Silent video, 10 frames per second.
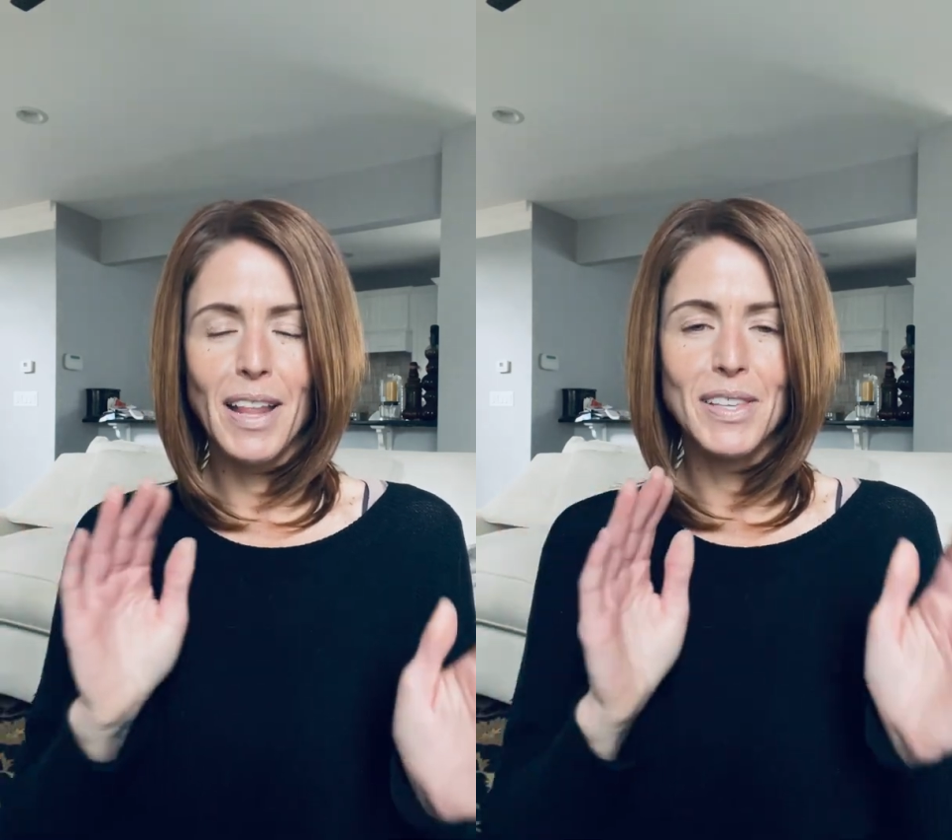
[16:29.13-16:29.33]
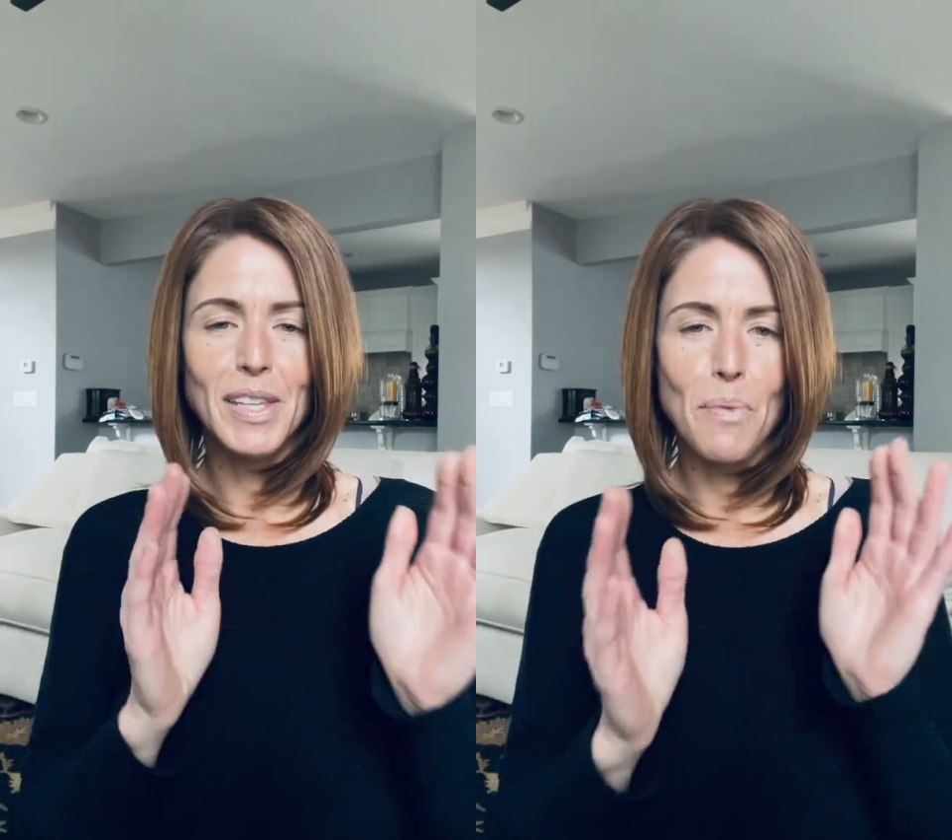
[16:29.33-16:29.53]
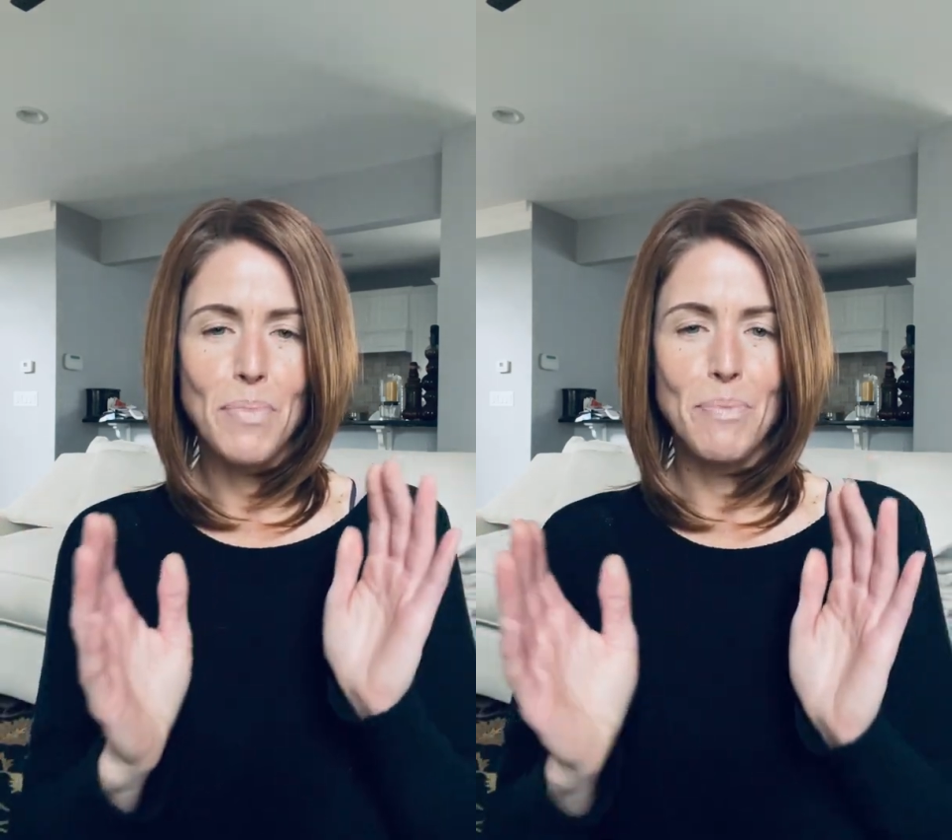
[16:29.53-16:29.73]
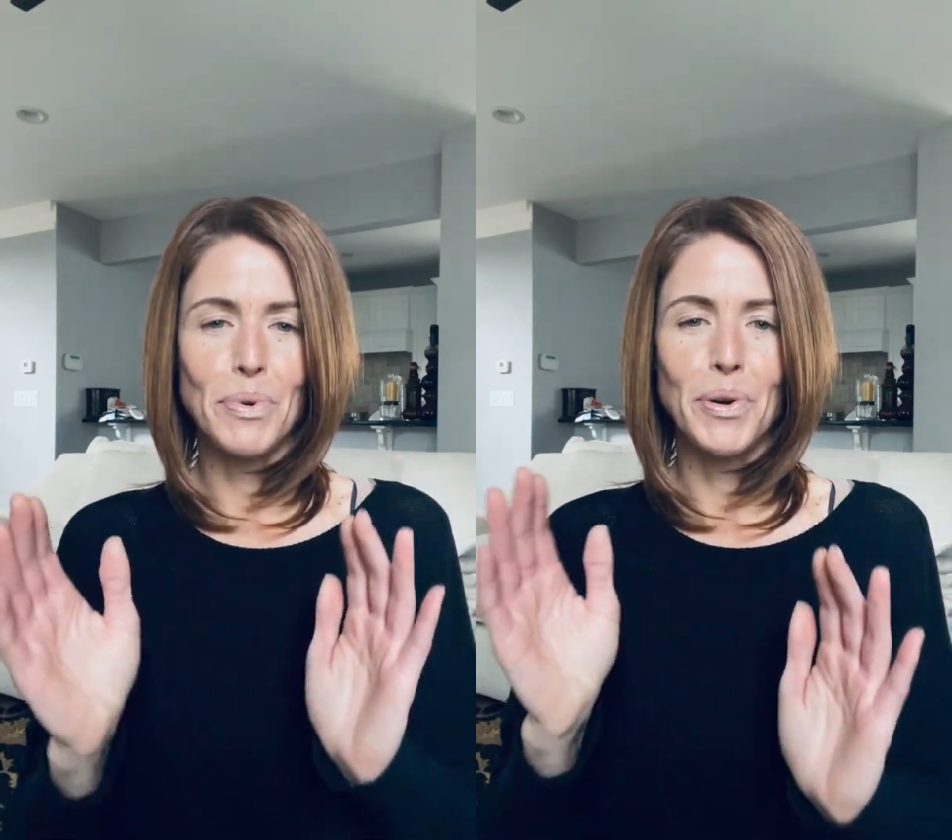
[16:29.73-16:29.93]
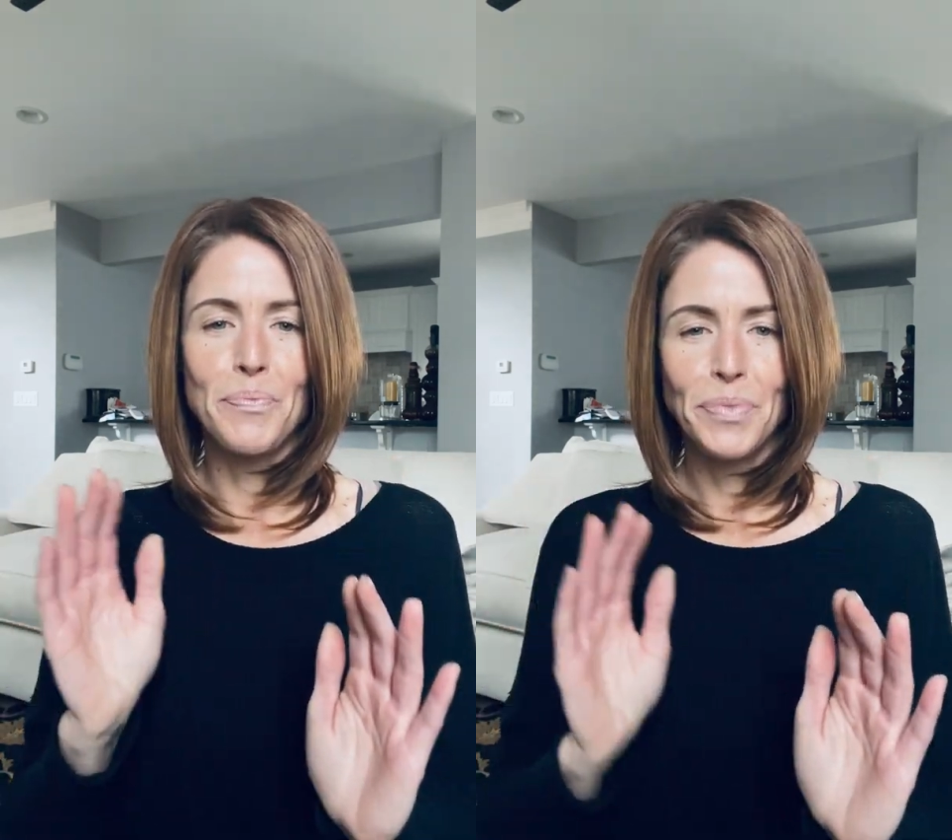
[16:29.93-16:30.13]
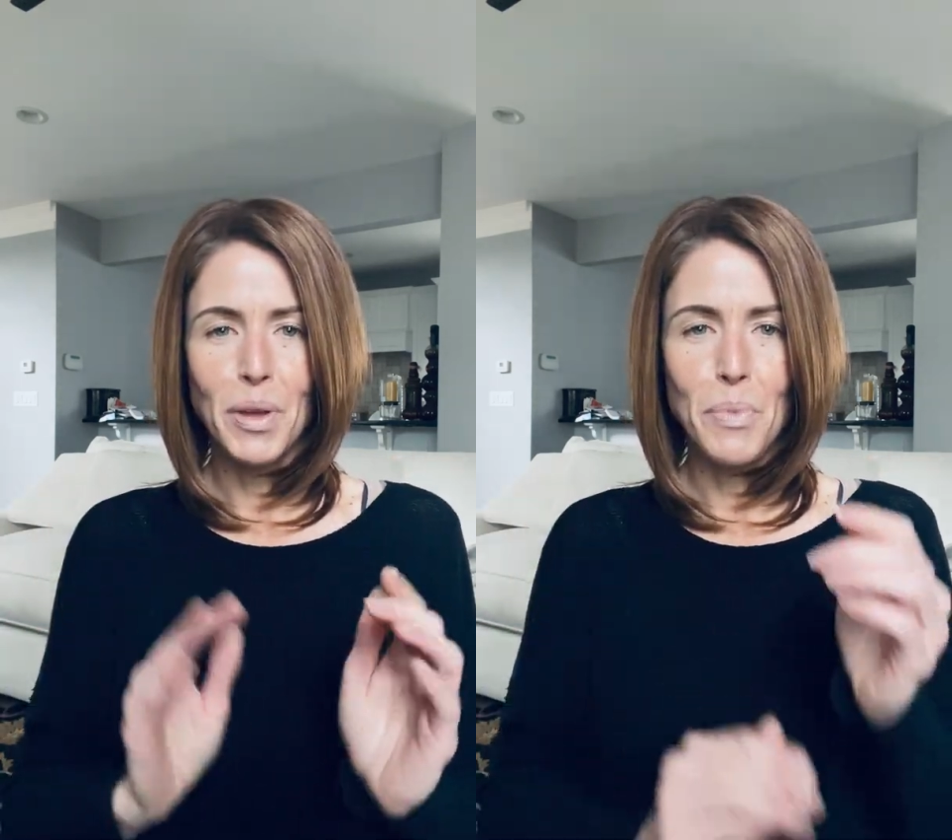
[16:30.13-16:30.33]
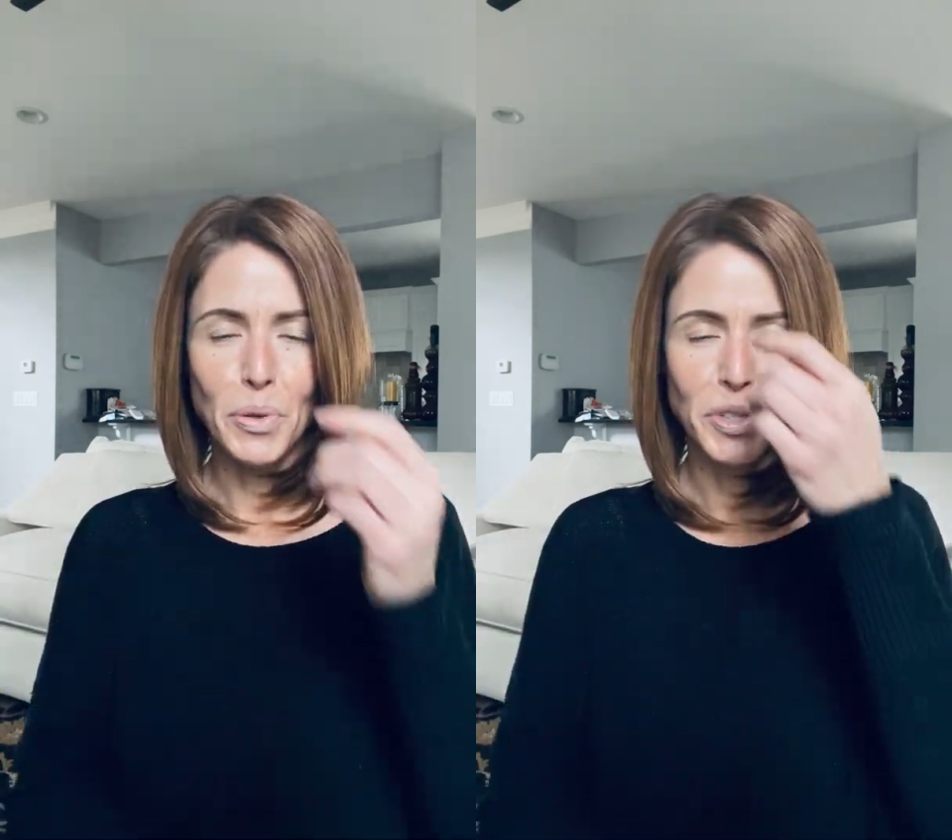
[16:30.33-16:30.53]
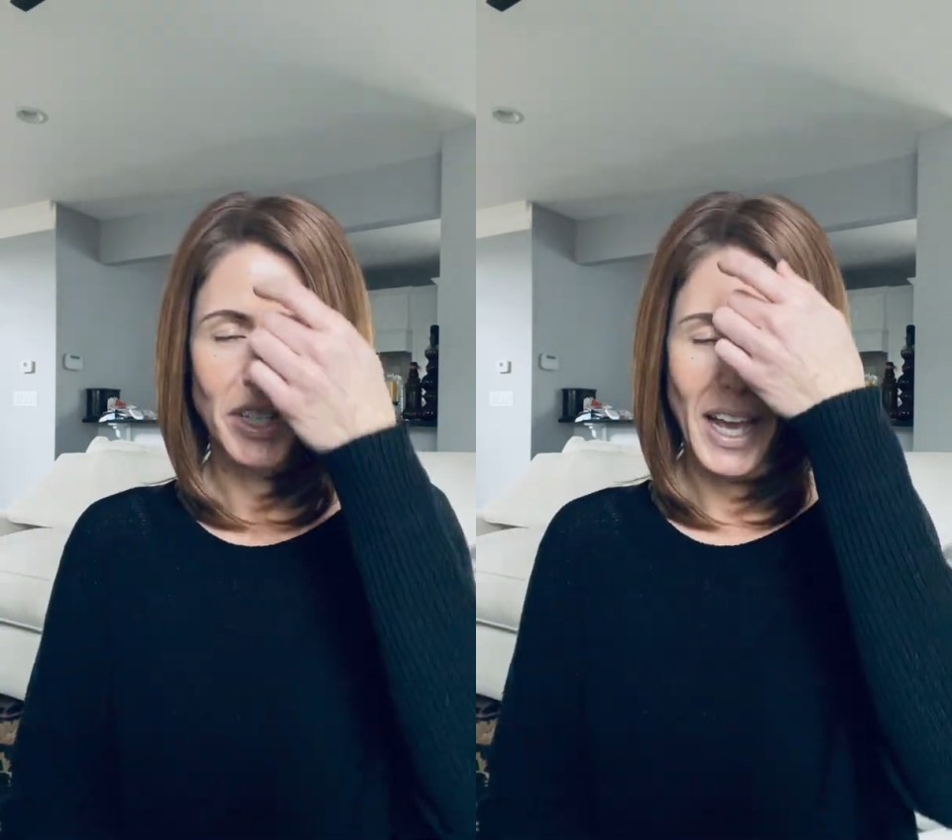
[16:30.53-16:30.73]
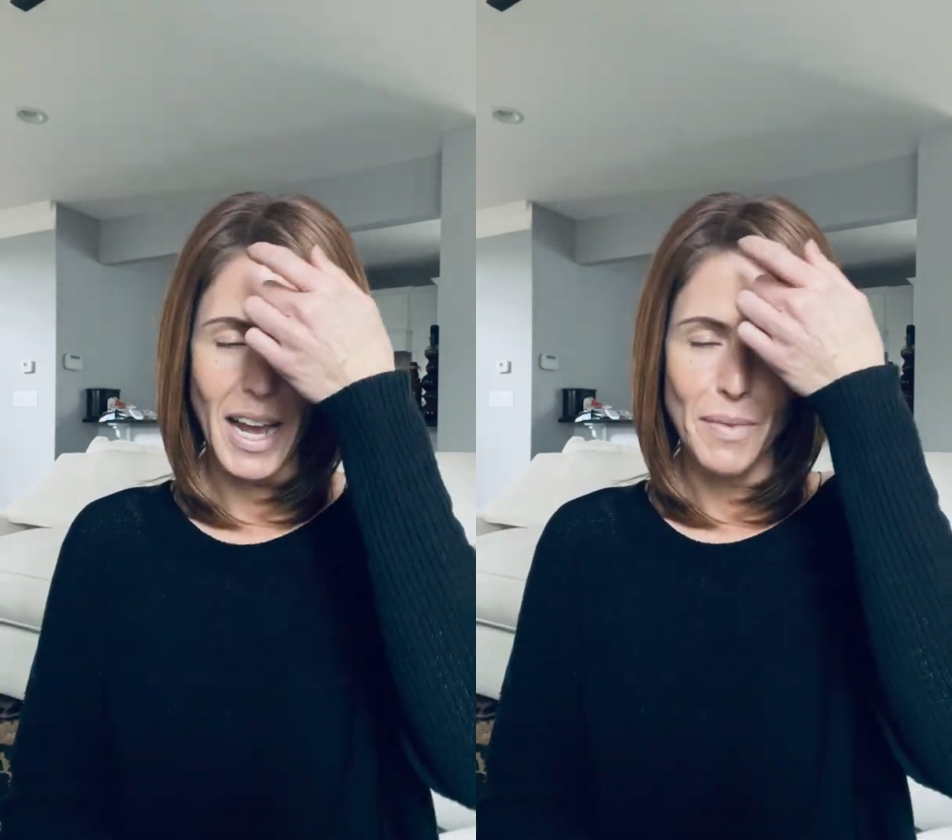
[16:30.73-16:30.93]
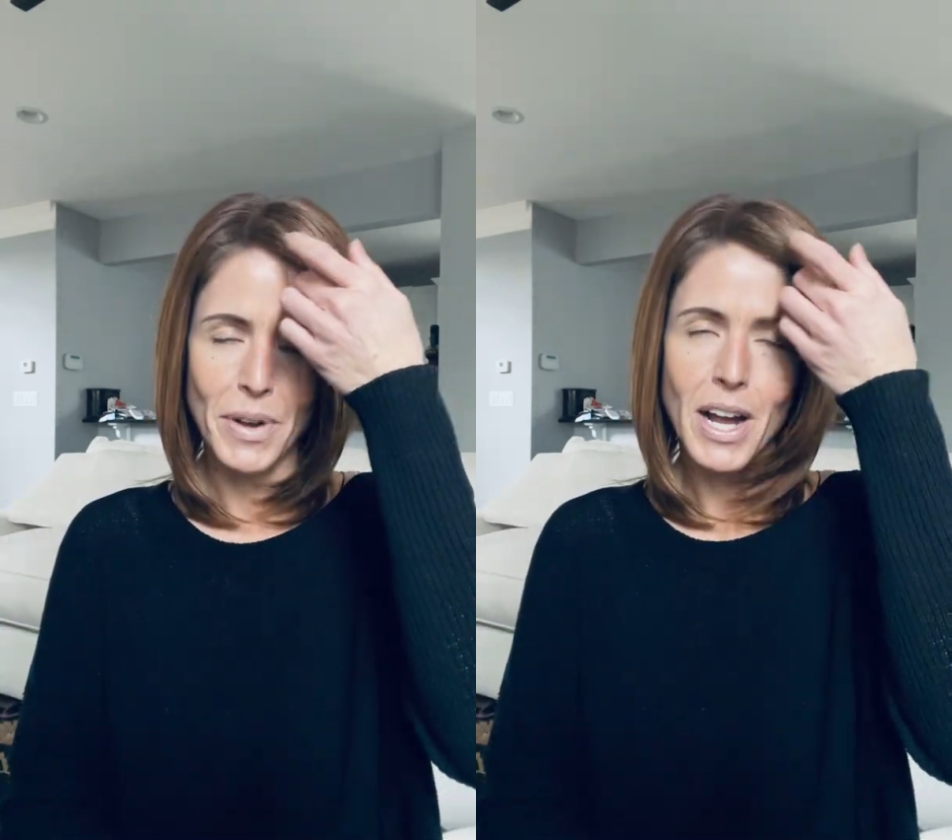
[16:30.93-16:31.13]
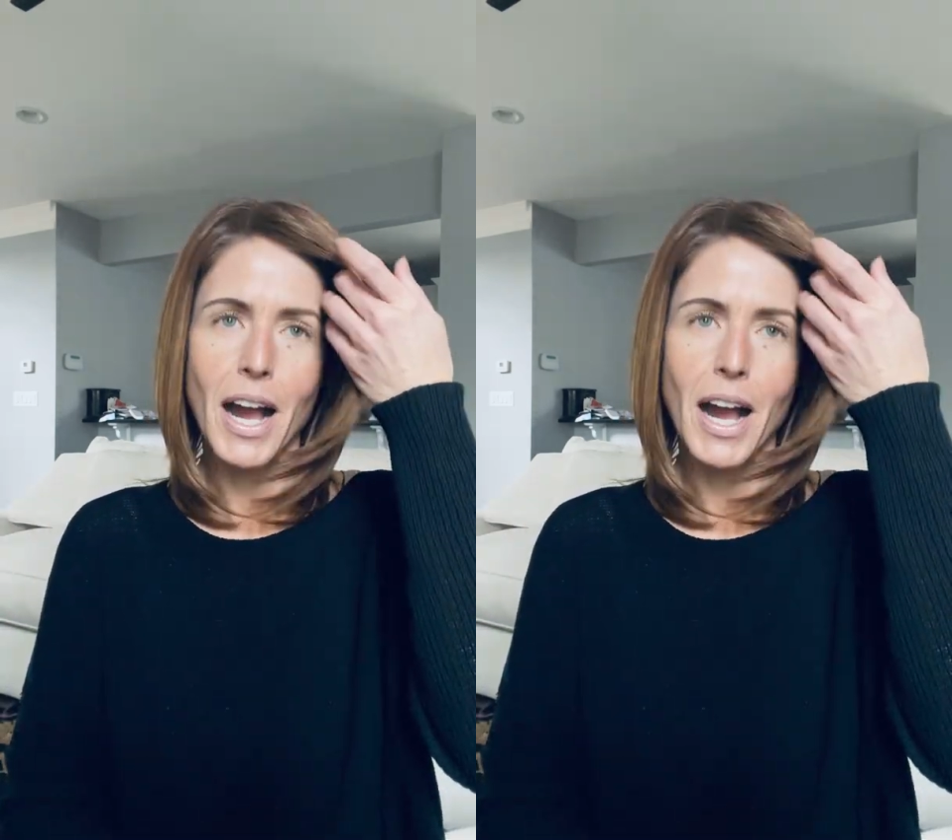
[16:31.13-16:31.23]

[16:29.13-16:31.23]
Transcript: of the same people most of the time,